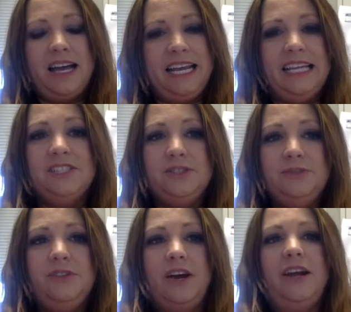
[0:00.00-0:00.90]
into
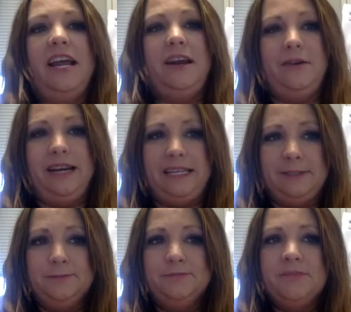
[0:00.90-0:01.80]
their areas.